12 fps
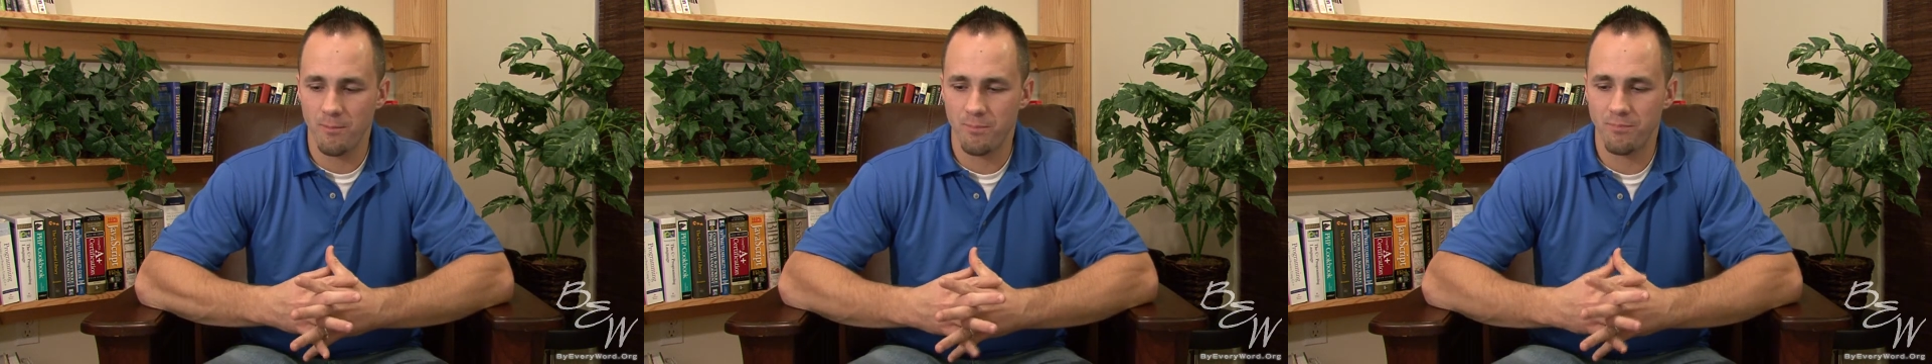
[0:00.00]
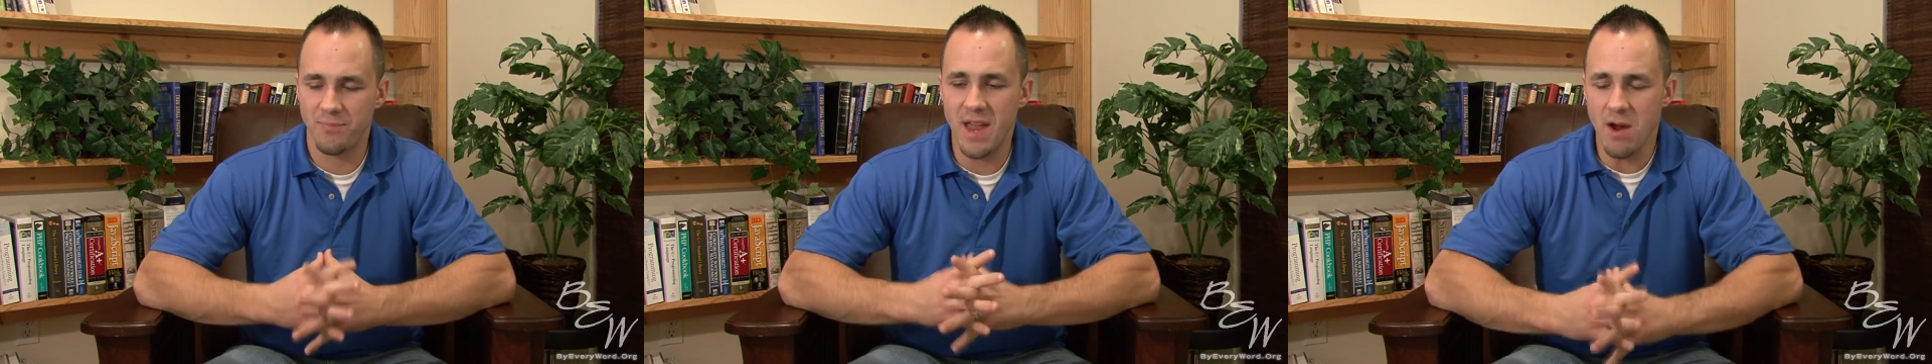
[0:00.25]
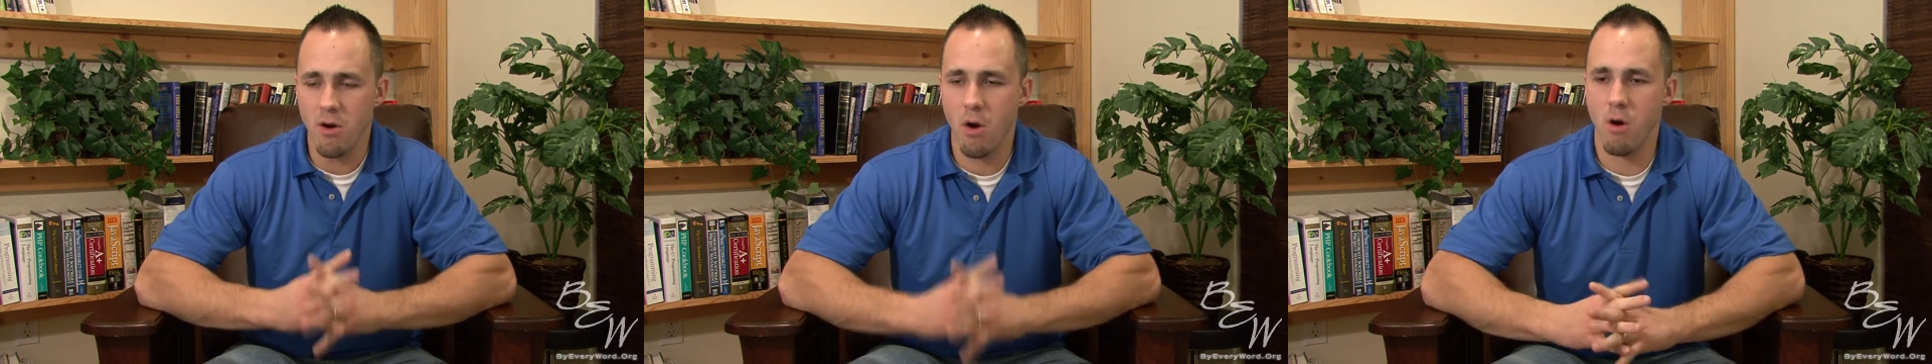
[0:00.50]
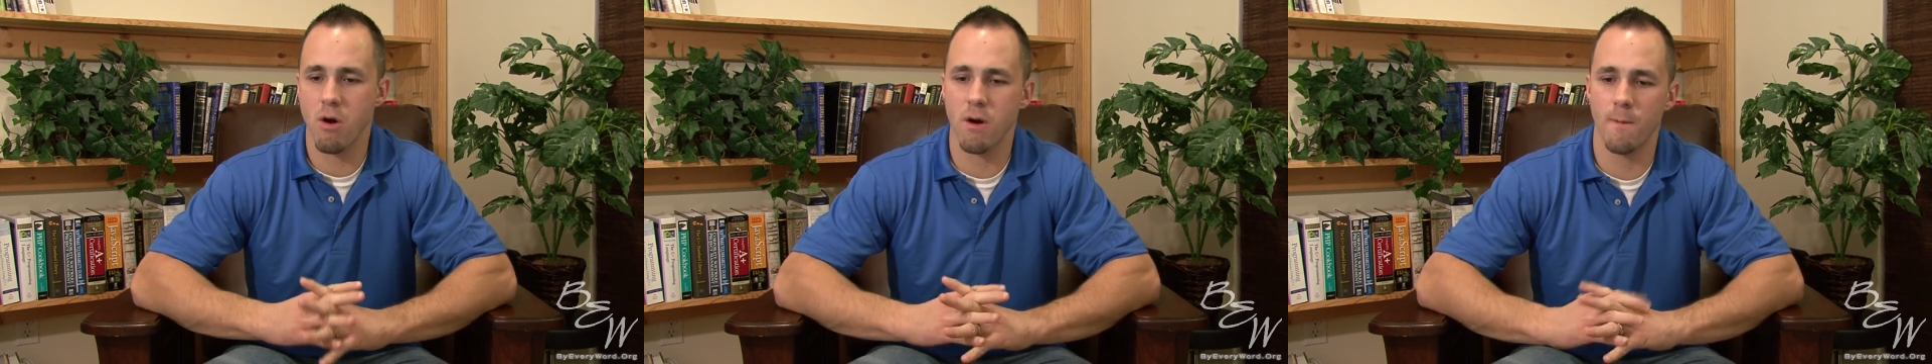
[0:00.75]
There
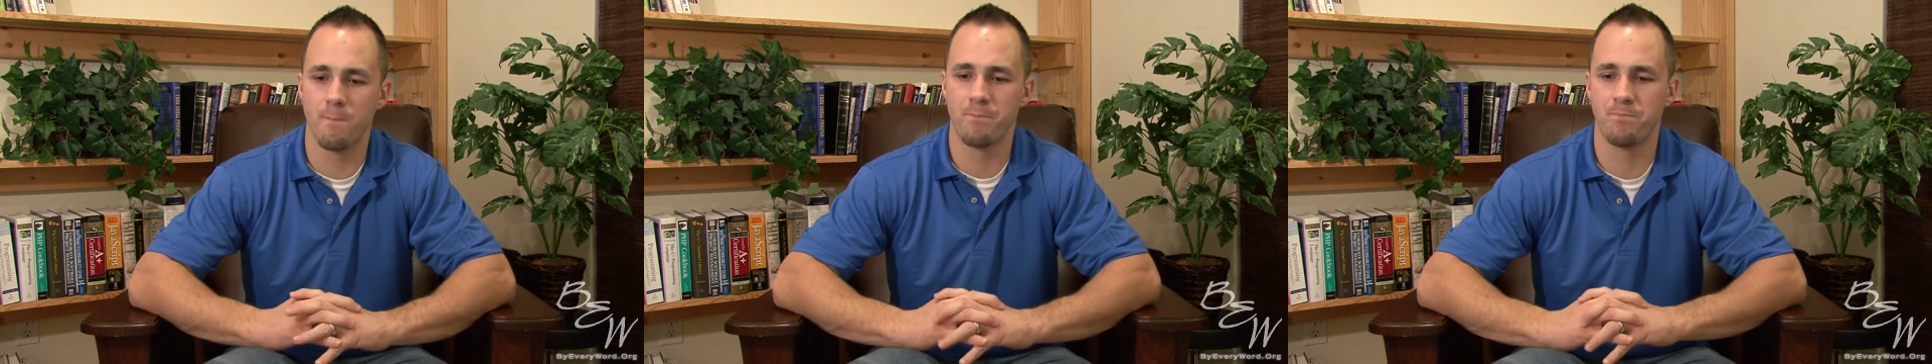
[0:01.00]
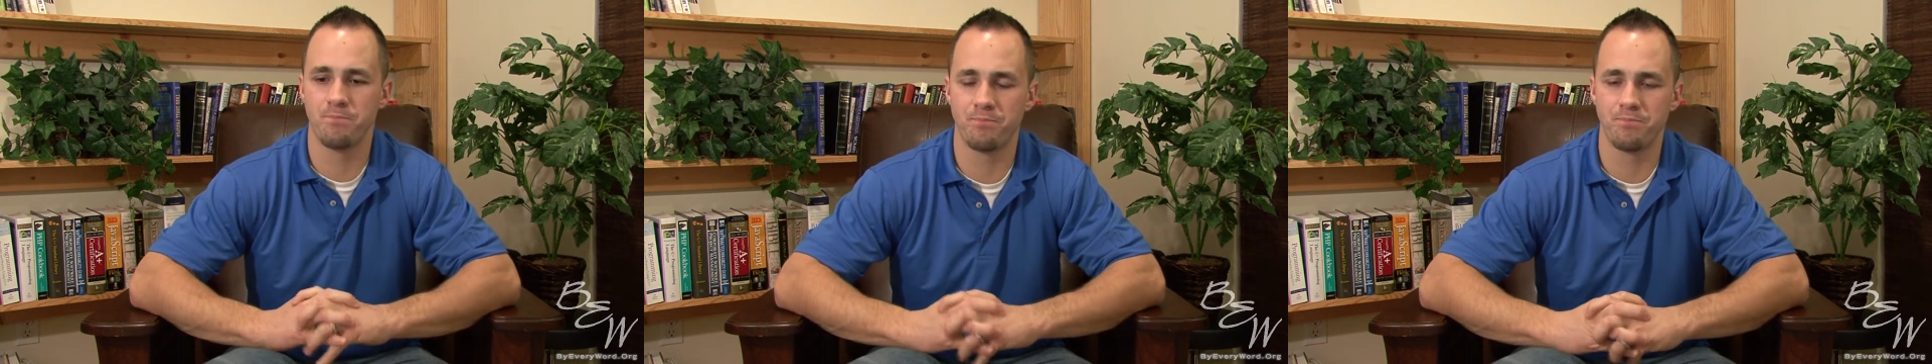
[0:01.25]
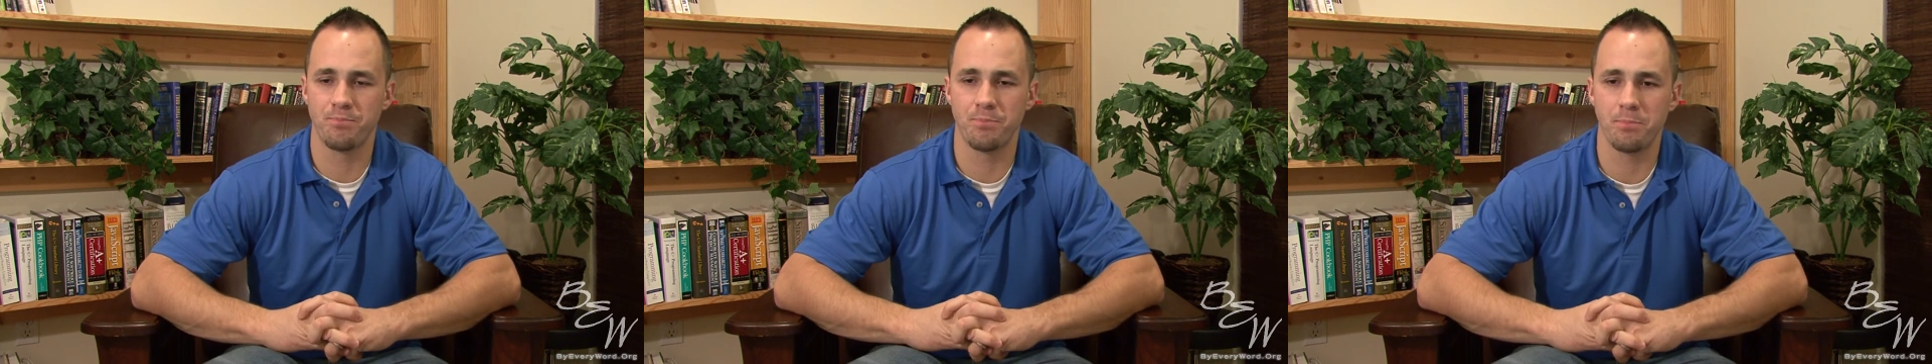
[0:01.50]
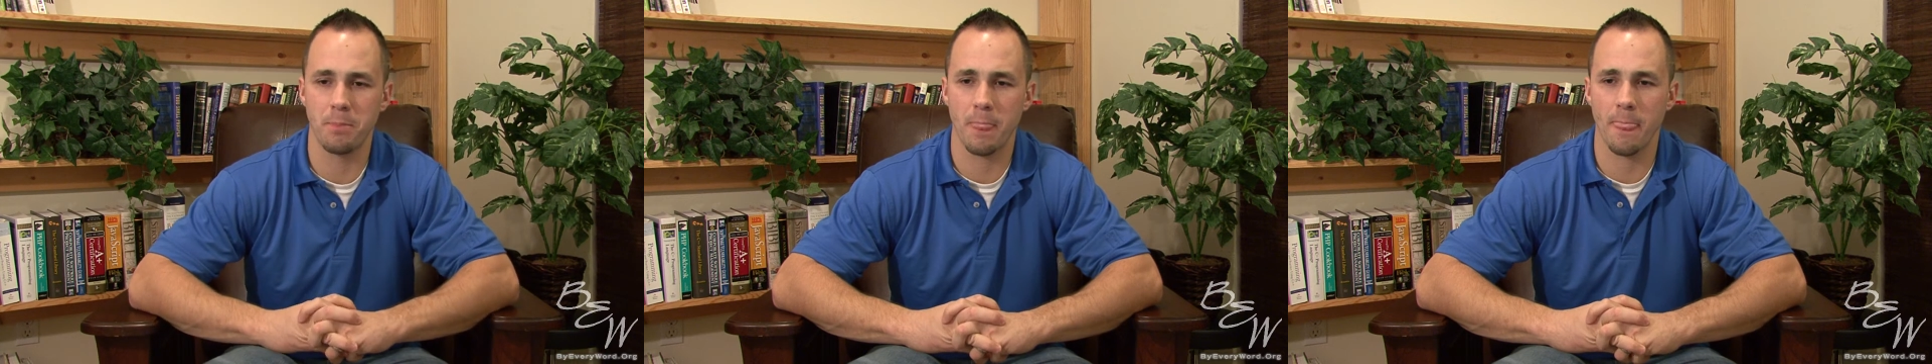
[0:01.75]
are
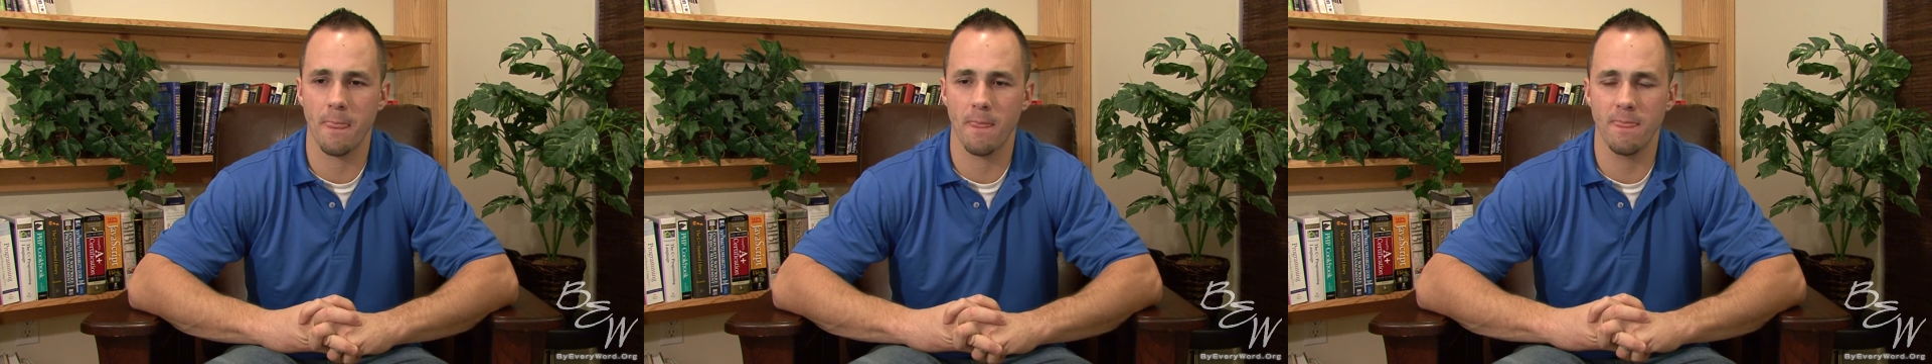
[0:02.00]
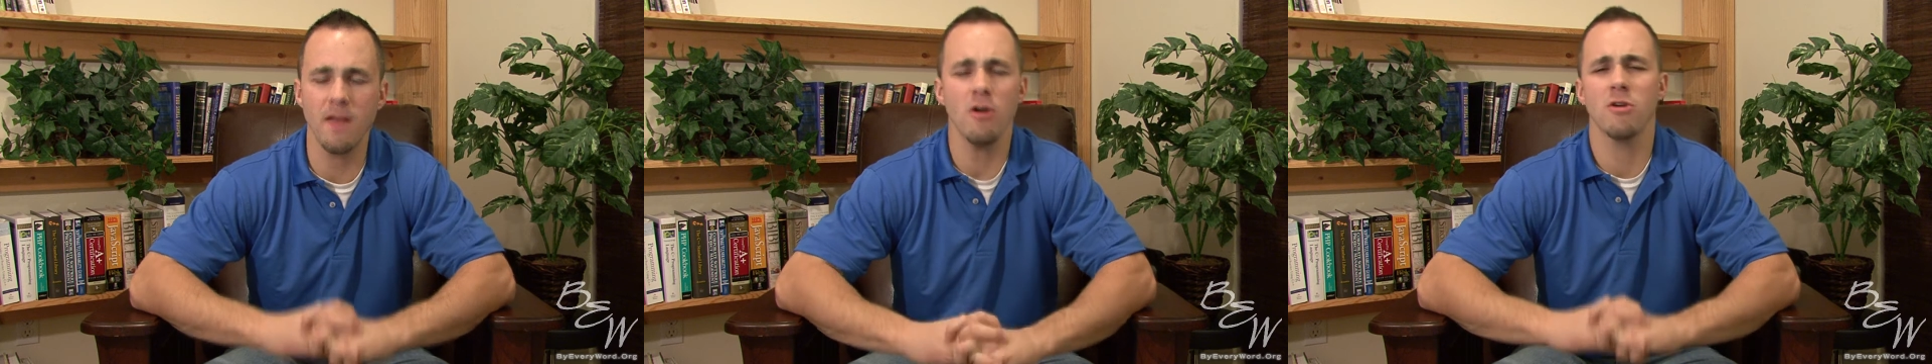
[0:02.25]
there